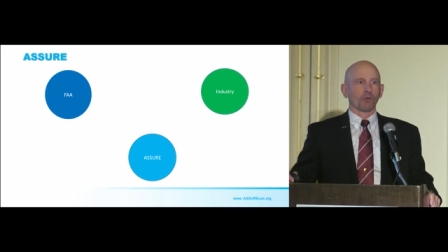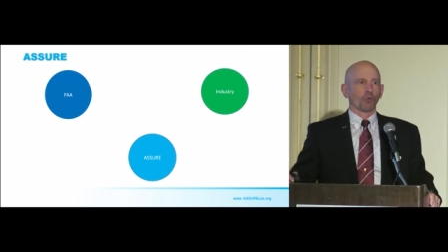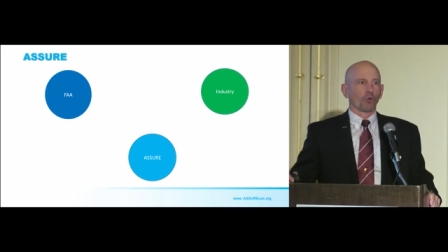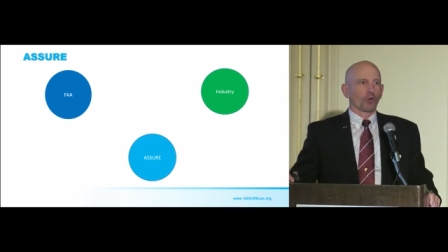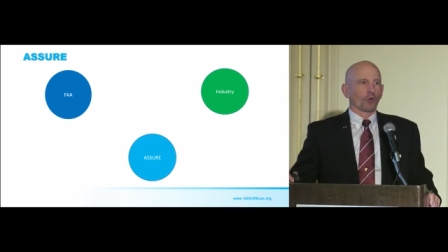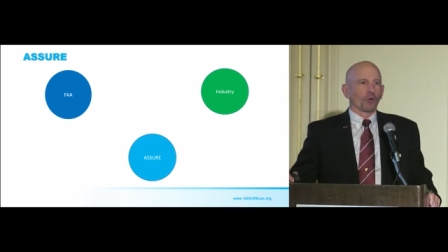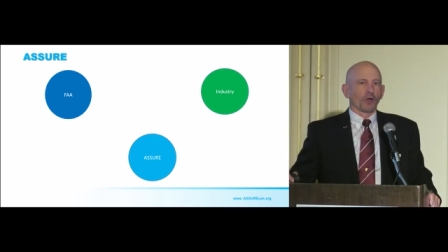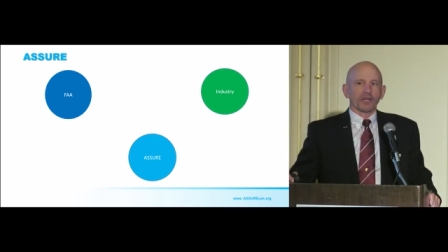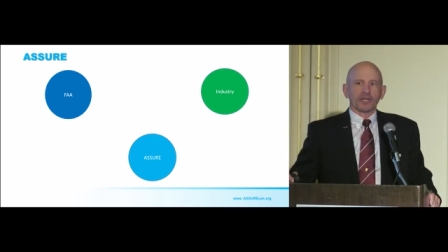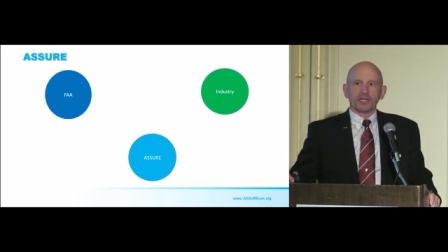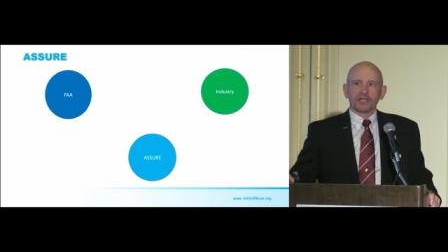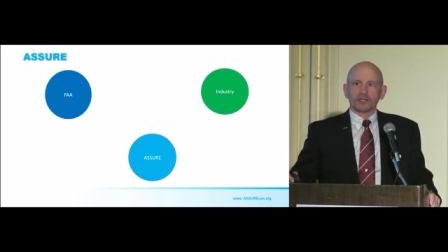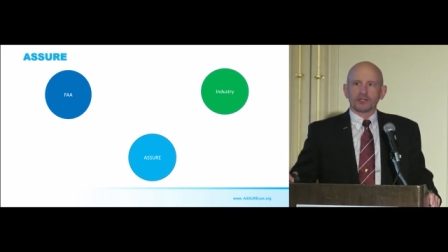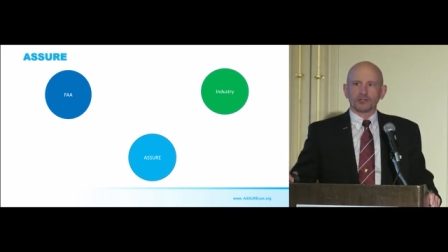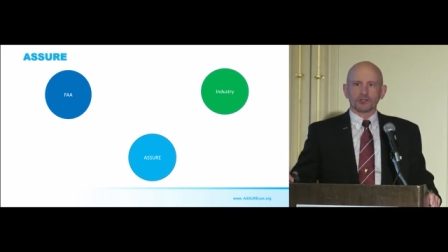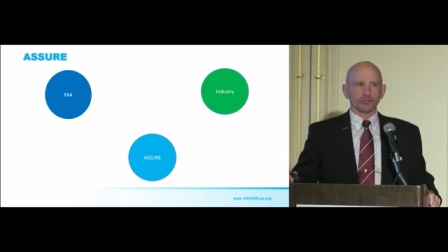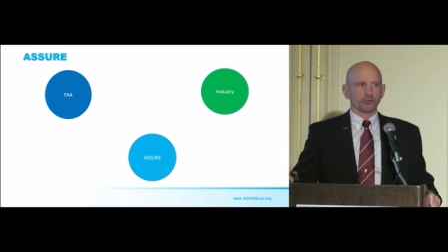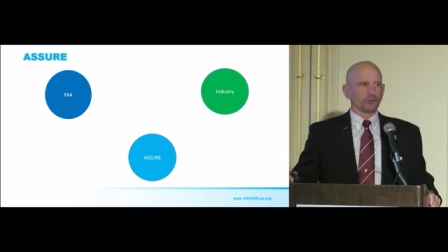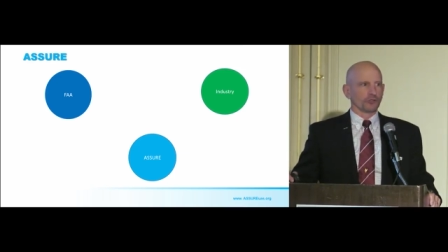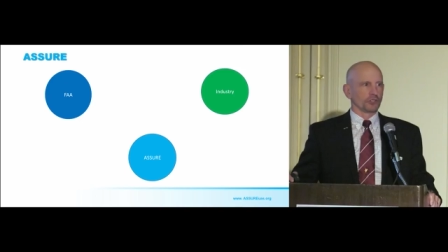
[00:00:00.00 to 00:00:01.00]
What do I need
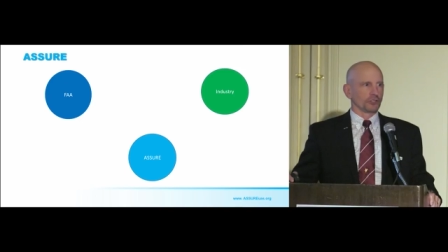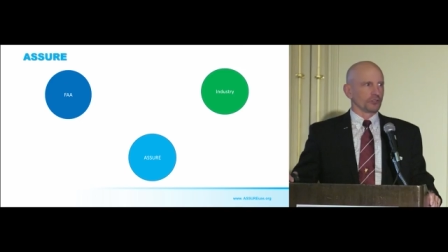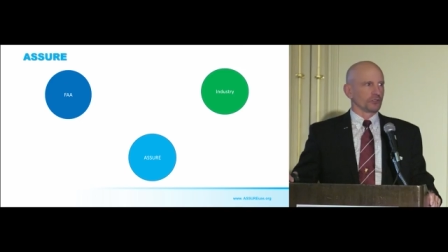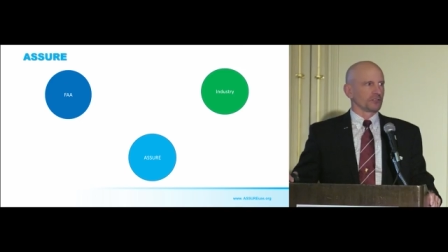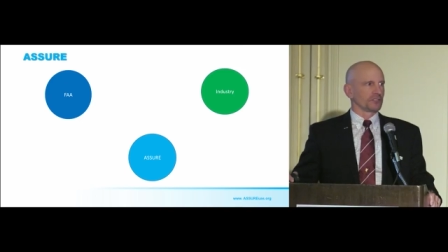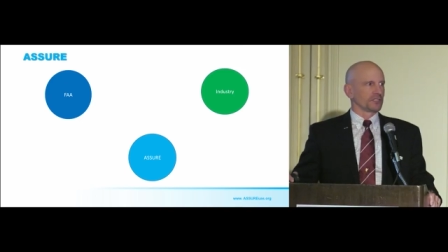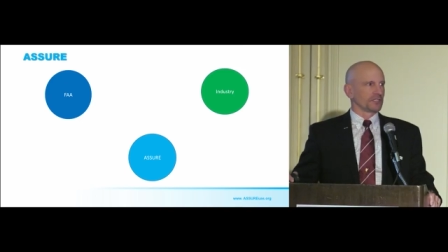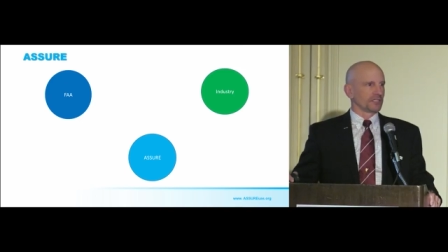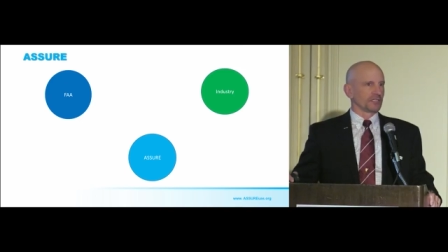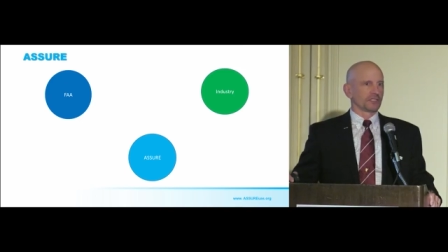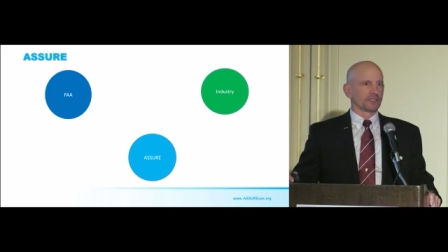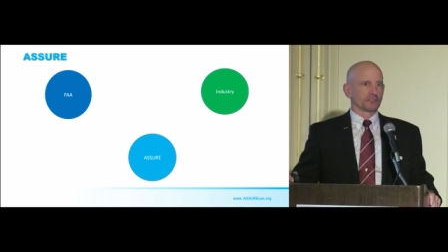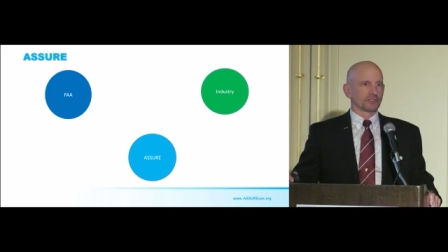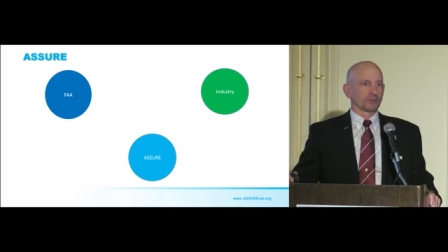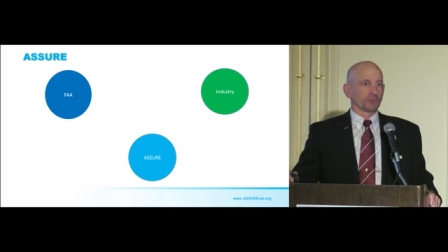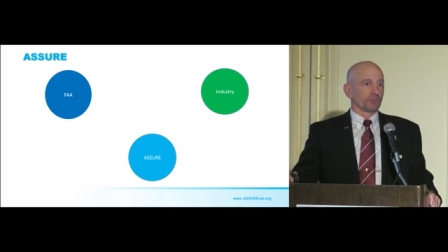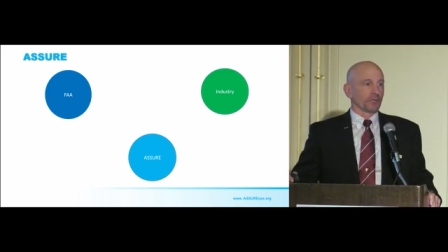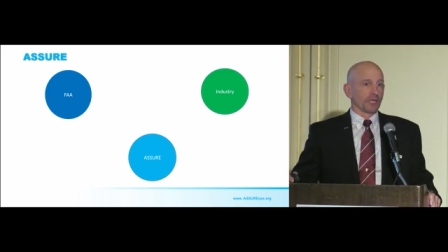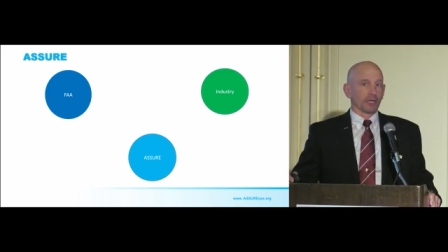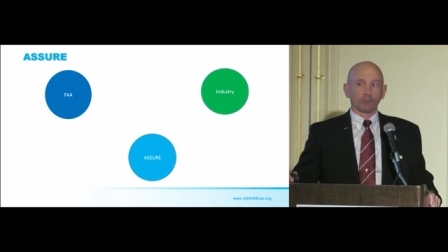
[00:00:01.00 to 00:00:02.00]
to do to,
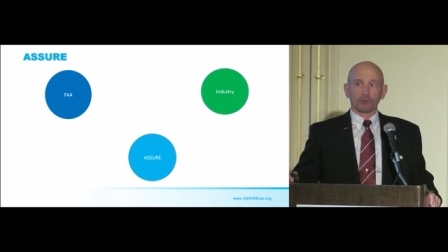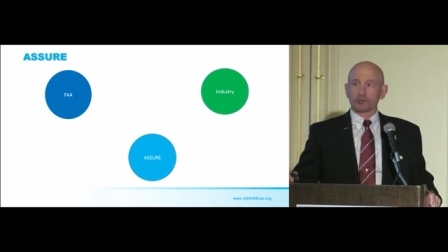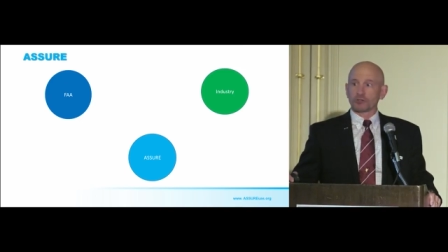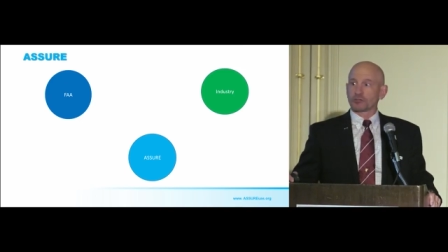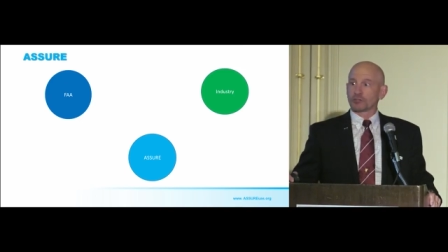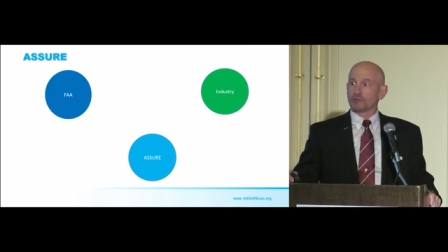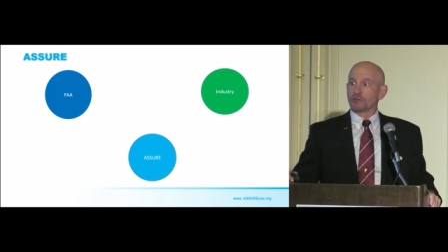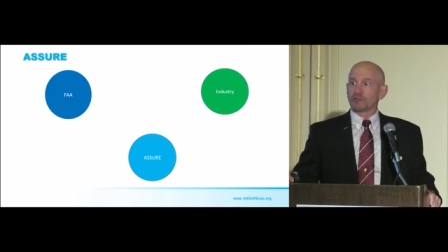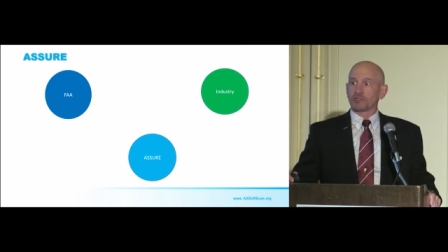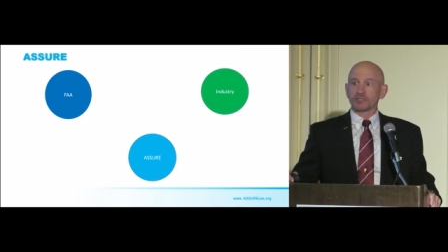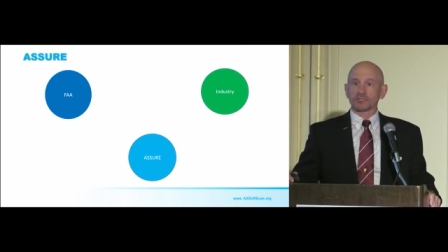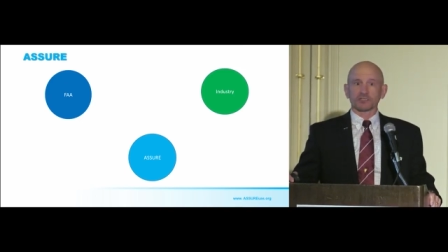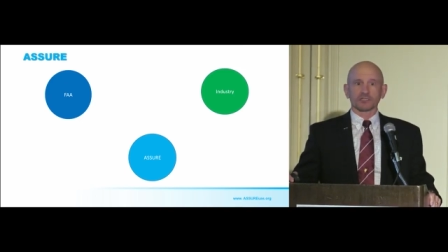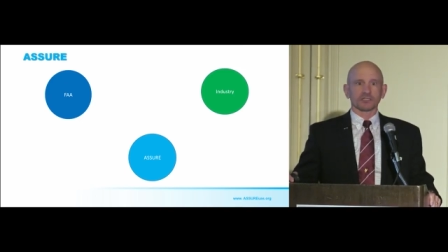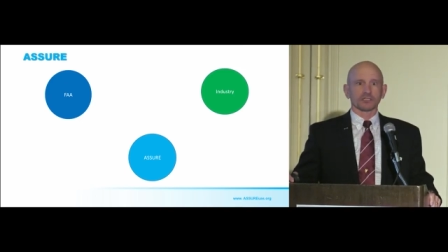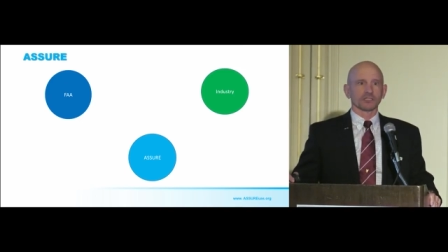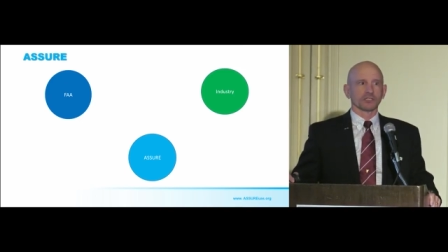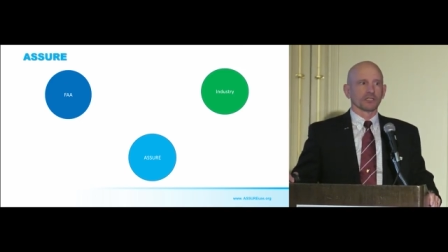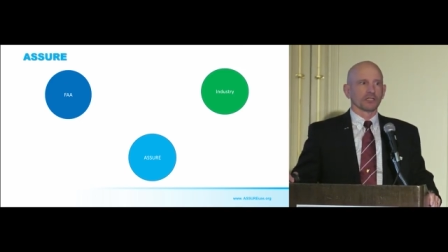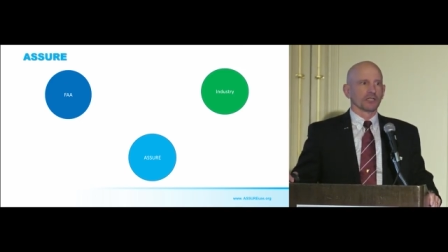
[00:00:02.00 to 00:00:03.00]
to be able to do
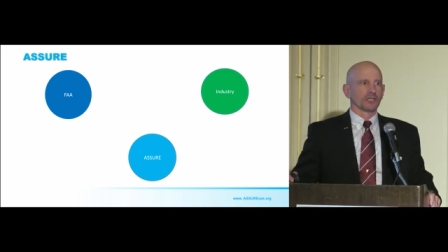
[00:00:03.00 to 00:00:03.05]
this?